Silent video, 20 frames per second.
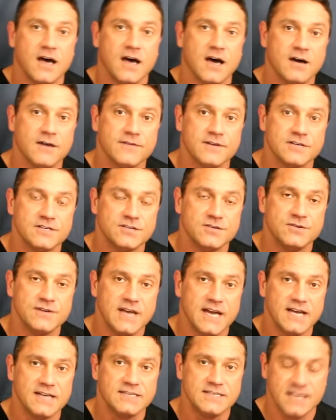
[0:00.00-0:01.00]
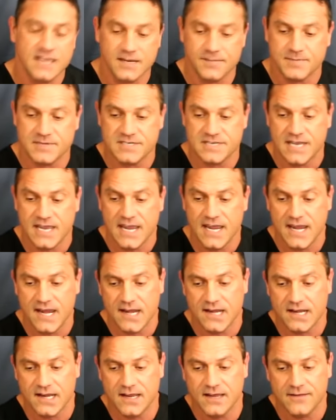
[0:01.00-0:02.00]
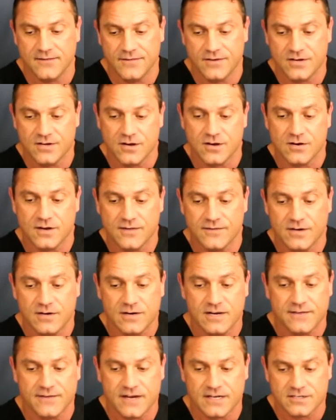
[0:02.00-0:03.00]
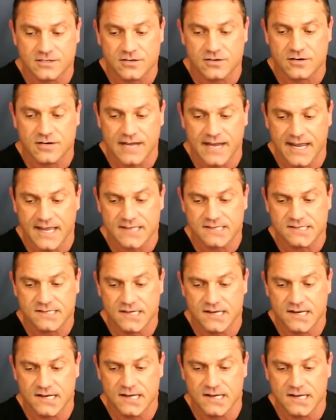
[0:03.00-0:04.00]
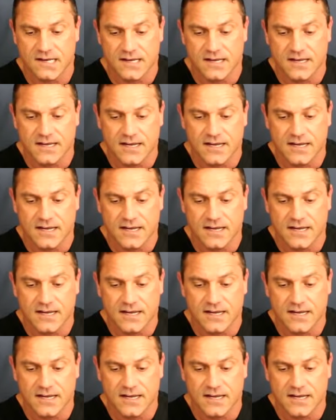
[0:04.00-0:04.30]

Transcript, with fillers: However, do not take betaine if you don't, if you don't have hydrochloric acid,